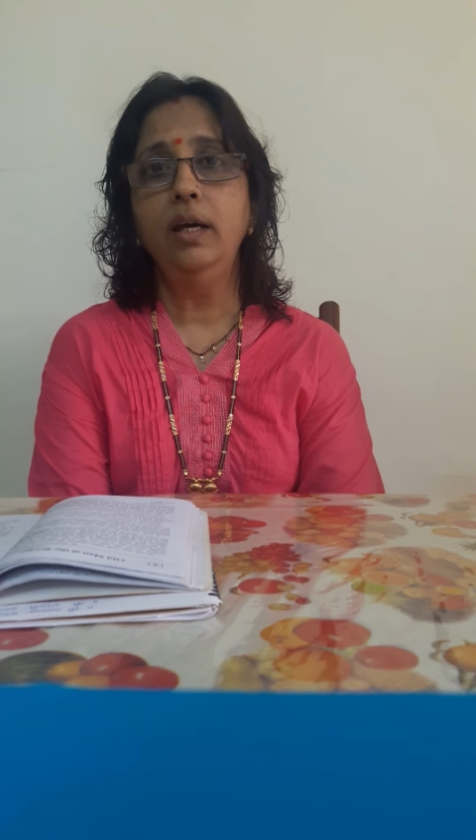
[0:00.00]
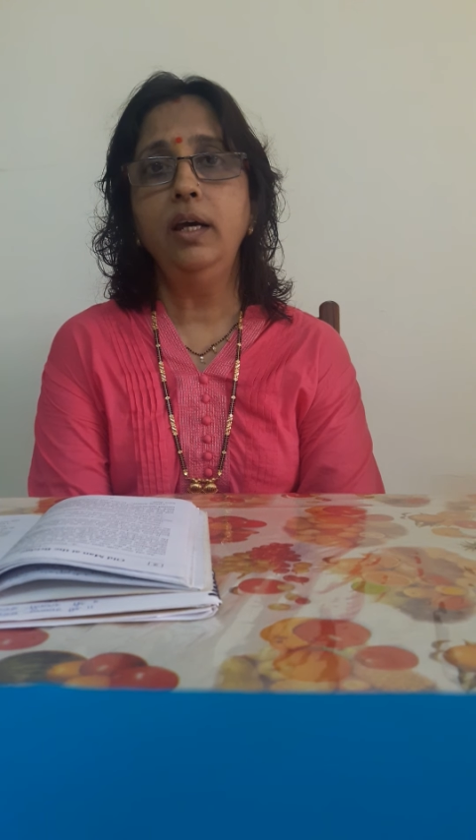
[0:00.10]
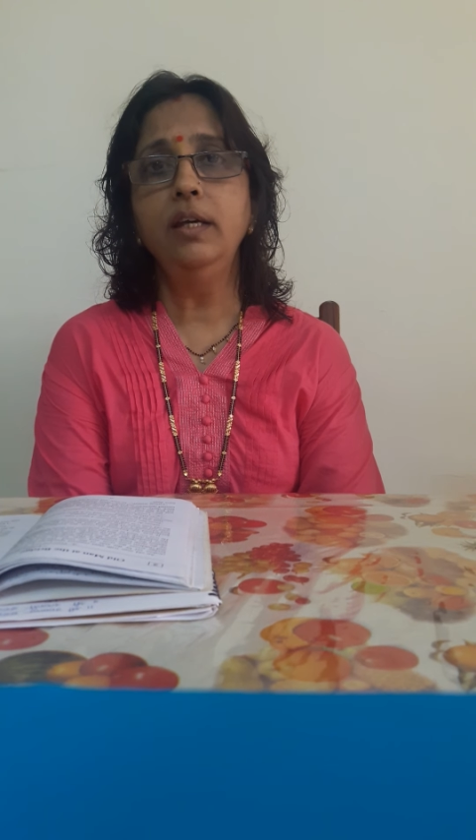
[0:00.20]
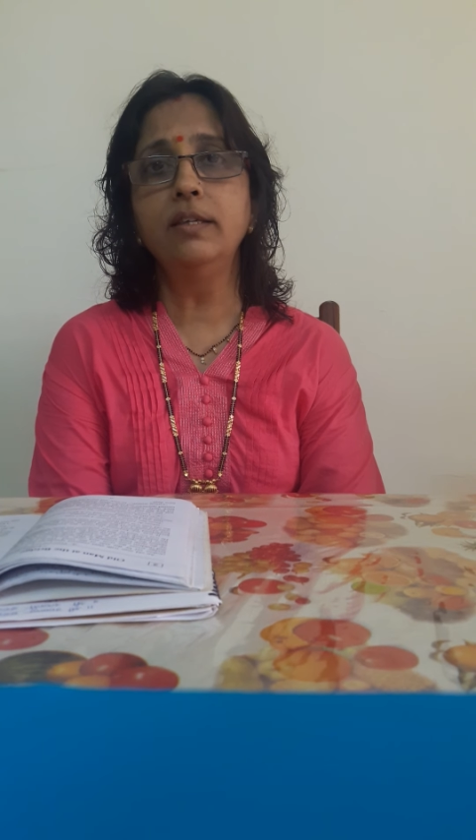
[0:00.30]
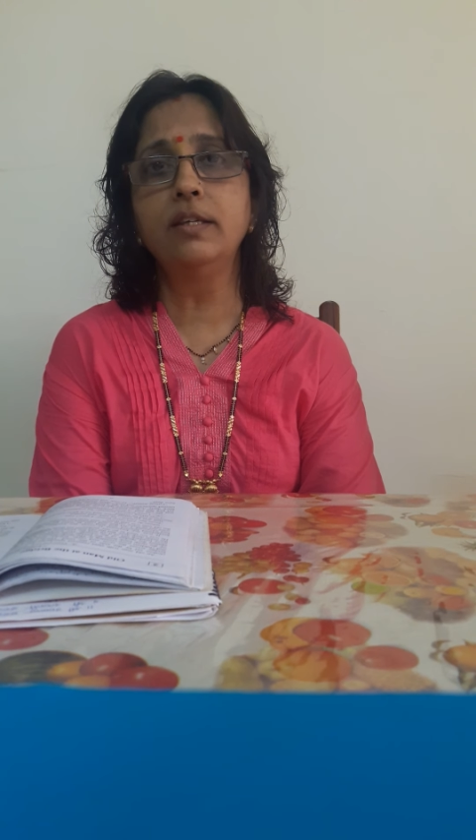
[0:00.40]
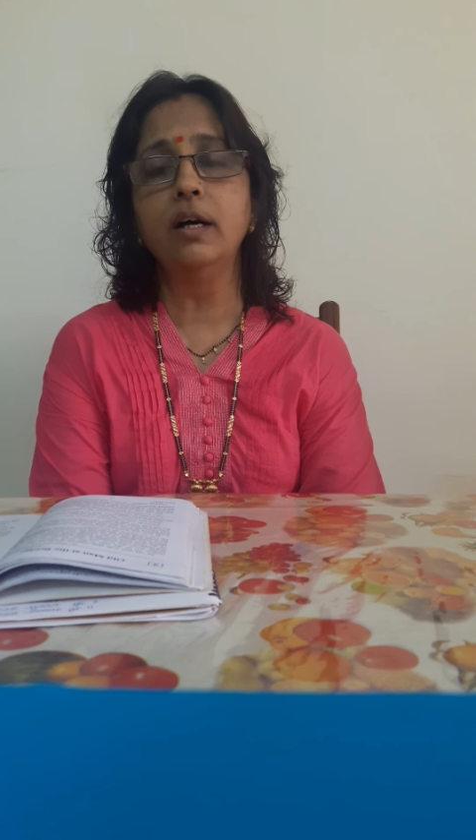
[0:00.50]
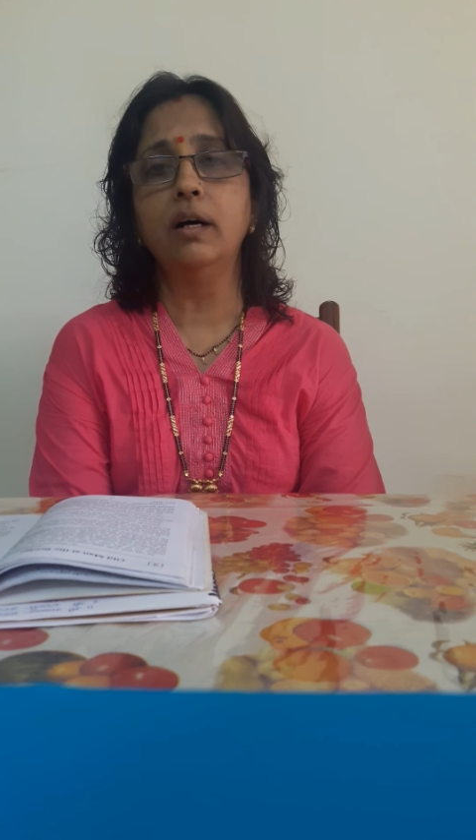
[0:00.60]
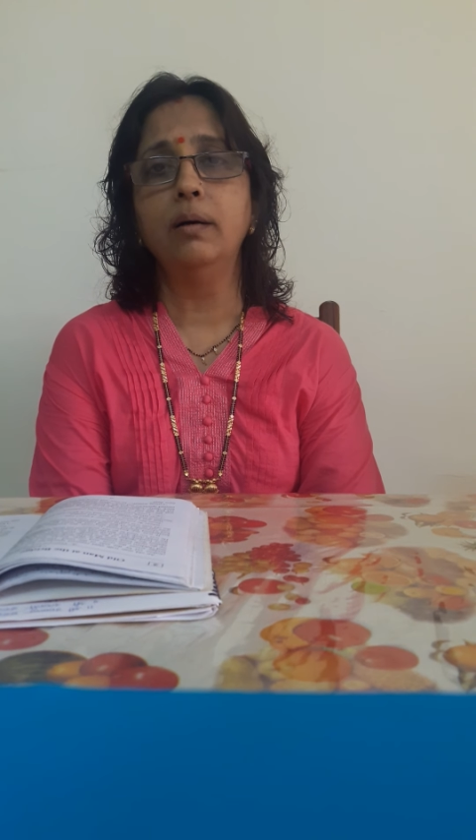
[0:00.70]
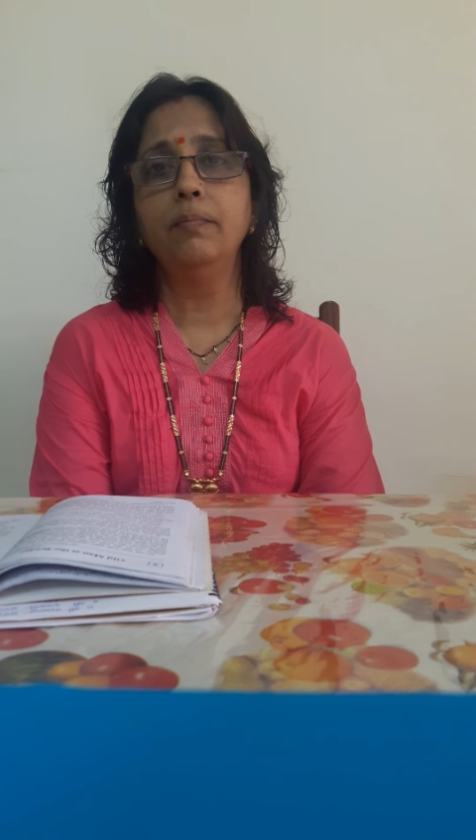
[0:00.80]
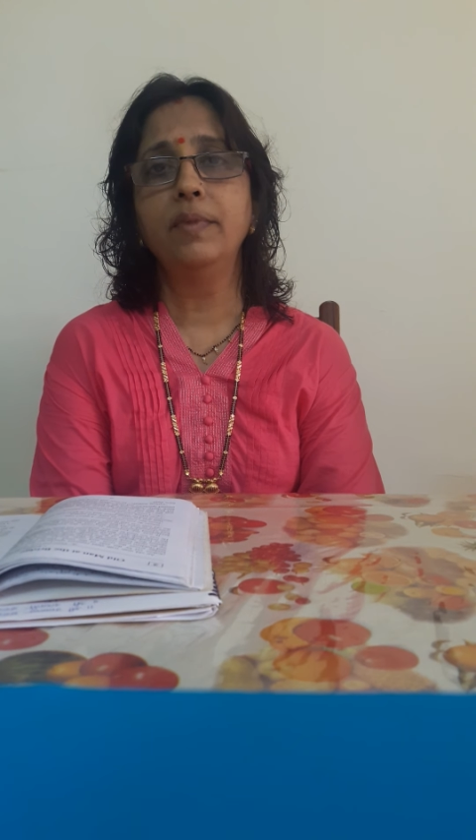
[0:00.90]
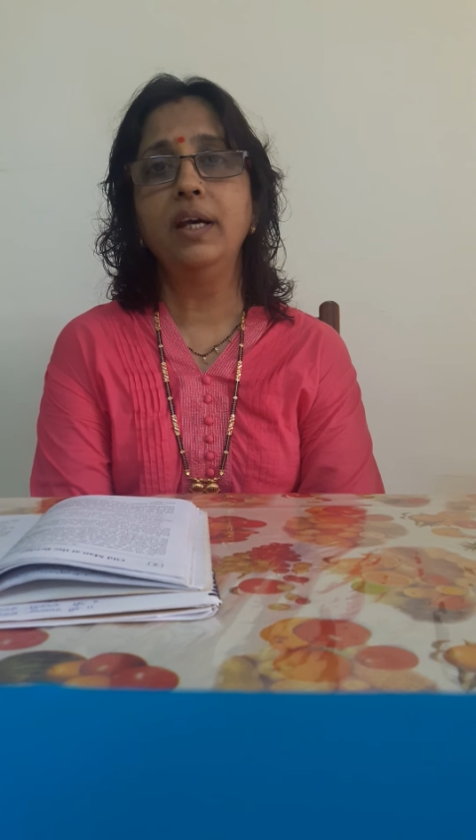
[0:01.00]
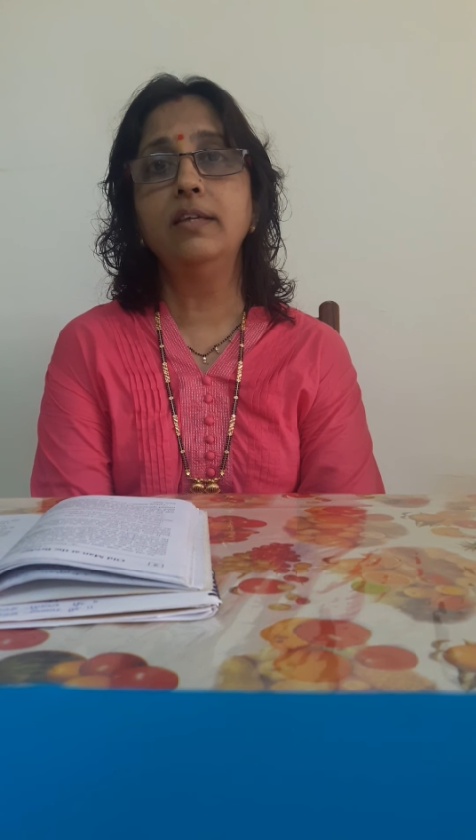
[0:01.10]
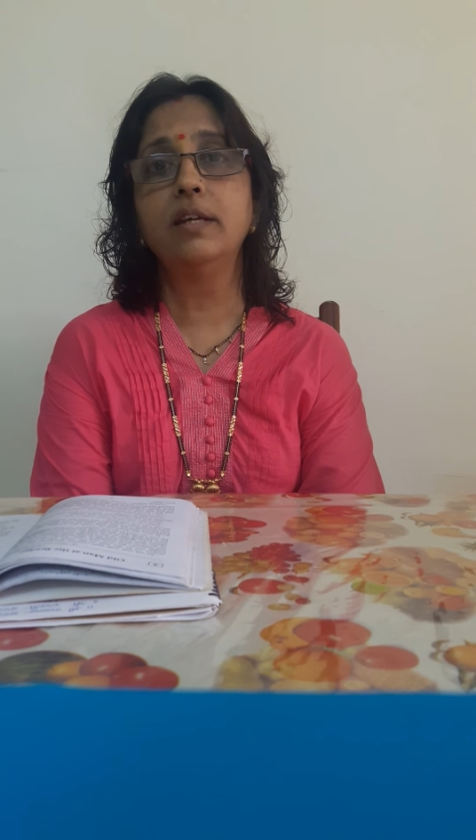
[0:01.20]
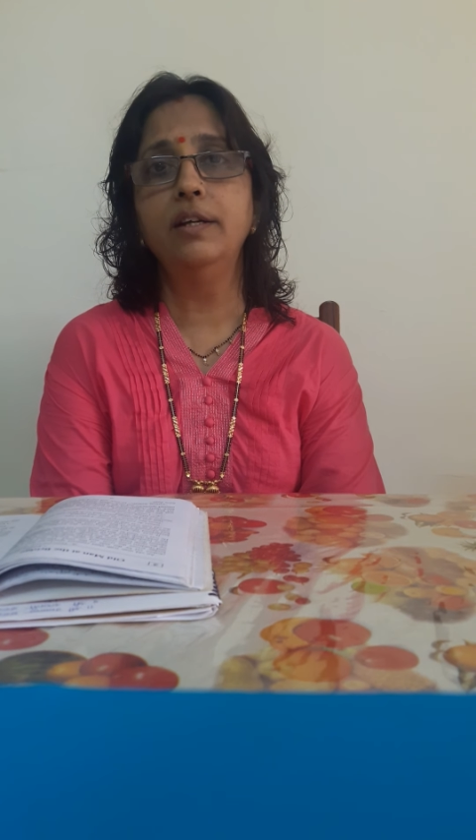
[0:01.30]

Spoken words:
Easter is a